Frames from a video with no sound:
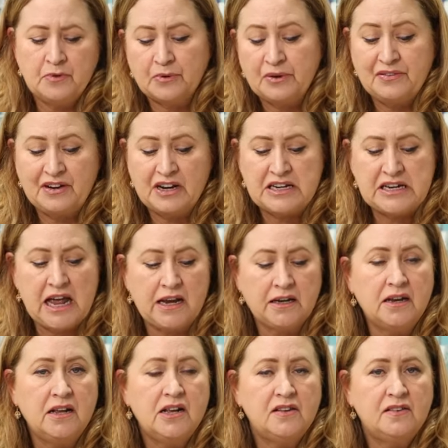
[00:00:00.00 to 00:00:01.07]
or even a
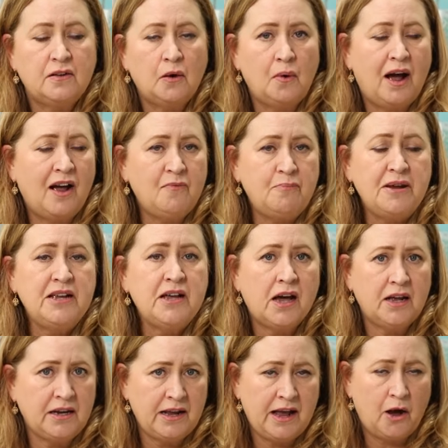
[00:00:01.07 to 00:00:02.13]
10. So I've been
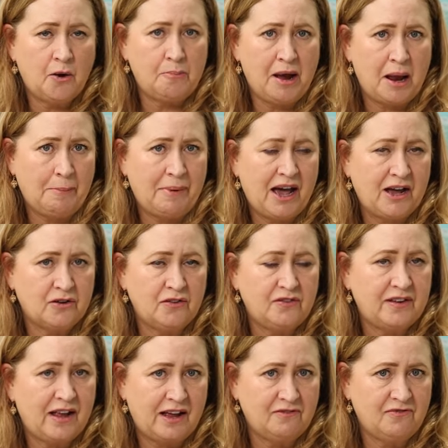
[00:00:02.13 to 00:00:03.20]
cutting out my
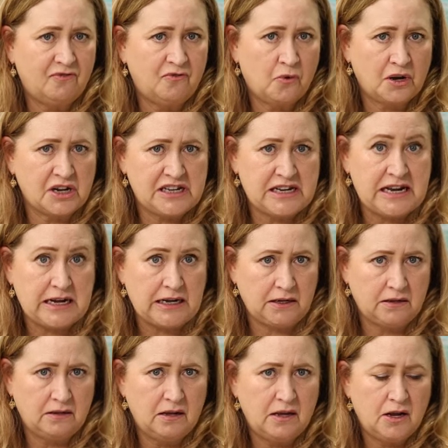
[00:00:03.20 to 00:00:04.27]
patterns at
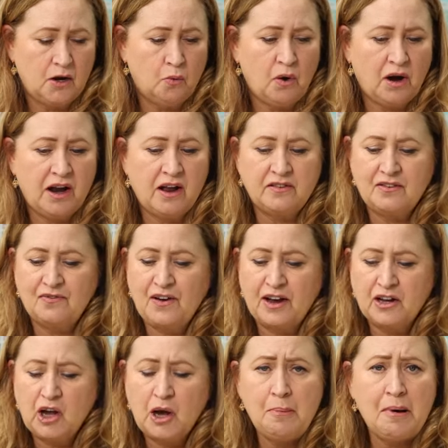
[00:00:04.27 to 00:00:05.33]
14. Whereas if
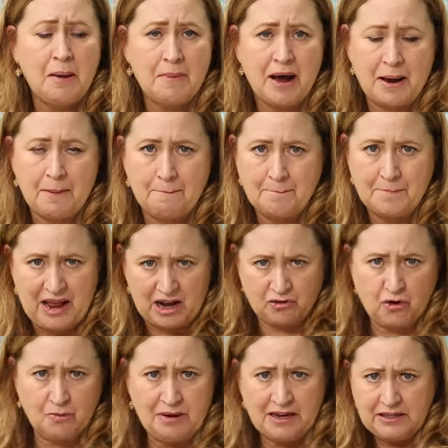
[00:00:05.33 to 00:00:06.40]
I go by my
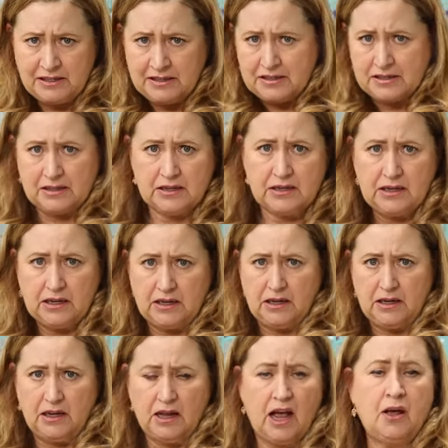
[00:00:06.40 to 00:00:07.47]
measurements,
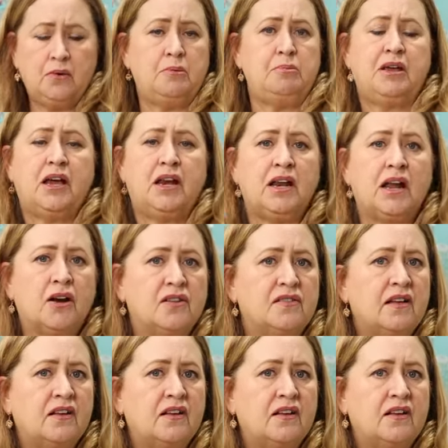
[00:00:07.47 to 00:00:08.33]
I would be cutting out a